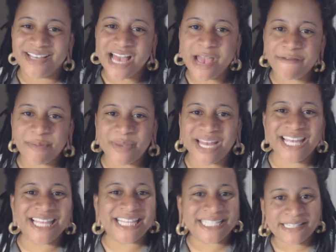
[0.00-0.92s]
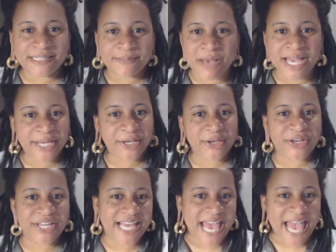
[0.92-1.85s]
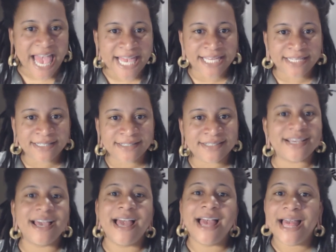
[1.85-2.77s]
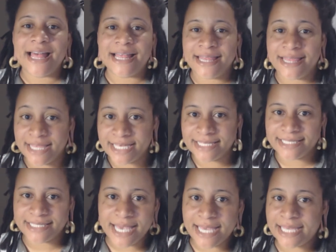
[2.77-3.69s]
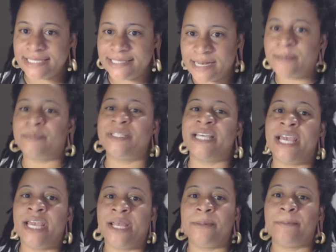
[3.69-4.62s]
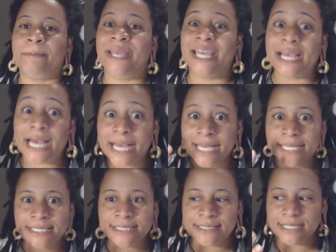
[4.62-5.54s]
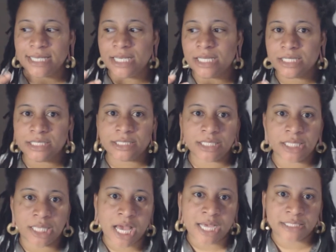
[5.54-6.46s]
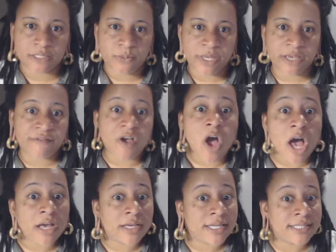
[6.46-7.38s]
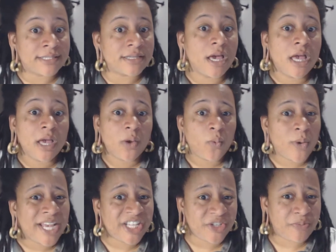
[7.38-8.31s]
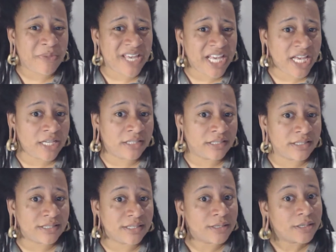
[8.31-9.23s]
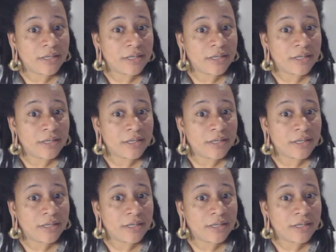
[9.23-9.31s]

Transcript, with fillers: Hey everybody. This is Maya Goode, and this is an update because it is the last week of August, which means